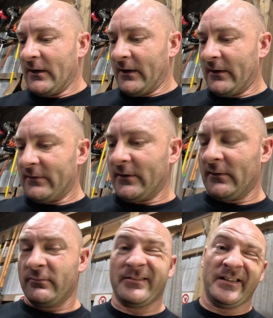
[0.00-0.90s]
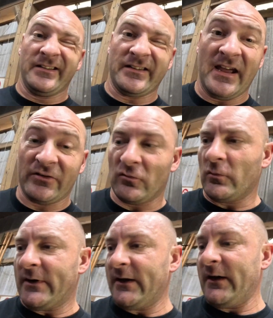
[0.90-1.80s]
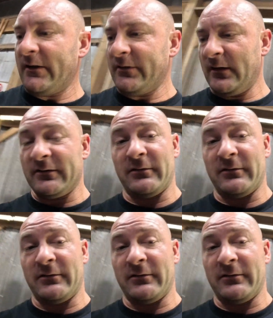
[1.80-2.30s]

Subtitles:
and it is an actual 180SX,